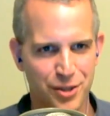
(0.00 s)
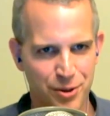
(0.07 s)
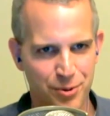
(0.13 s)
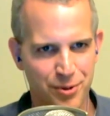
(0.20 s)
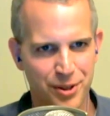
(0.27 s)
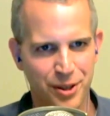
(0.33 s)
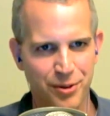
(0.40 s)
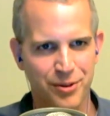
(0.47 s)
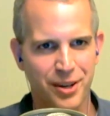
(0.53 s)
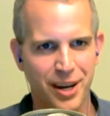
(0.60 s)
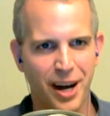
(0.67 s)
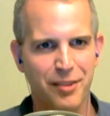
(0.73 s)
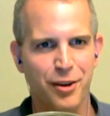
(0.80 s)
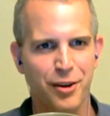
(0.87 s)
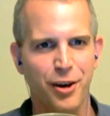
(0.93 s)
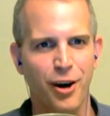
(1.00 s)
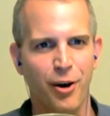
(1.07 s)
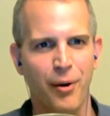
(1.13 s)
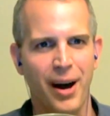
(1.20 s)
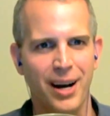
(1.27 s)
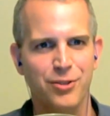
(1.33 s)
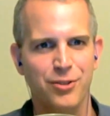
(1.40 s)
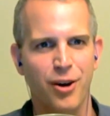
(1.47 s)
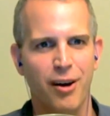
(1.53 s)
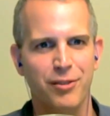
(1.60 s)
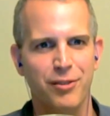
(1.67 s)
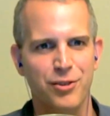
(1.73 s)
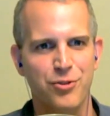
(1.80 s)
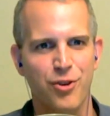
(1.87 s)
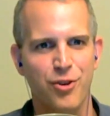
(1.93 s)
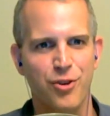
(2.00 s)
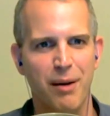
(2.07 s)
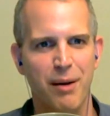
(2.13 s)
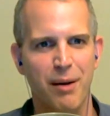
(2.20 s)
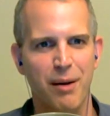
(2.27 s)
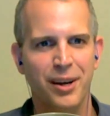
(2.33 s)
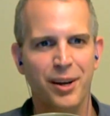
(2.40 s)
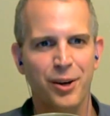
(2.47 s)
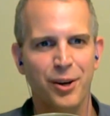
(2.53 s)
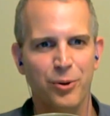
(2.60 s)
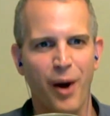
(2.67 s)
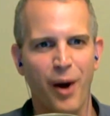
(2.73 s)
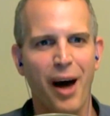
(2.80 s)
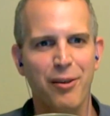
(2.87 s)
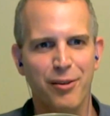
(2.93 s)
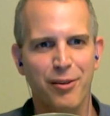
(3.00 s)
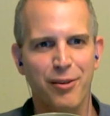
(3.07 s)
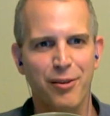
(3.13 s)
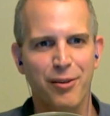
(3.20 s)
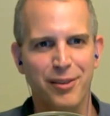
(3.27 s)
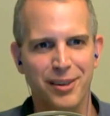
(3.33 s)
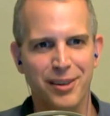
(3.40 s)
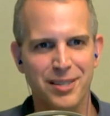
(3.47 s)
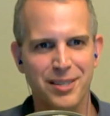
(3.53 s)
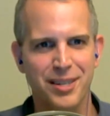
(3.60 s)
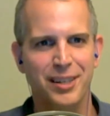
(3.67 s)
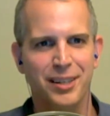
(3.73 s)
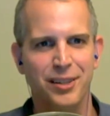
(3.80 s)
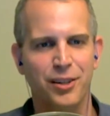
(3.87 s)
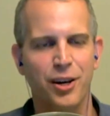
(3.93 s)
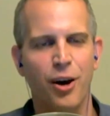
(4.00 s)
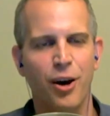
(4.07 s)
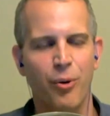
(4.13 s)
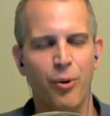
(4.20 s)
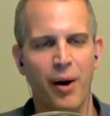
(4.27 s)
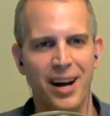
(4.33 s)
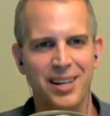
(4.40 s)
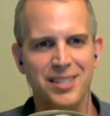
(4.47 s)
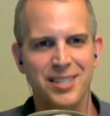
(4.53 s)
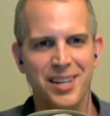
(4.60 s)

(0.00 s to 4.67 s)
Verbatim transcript: You cut the coax off the drop rather than disconnecting the coax.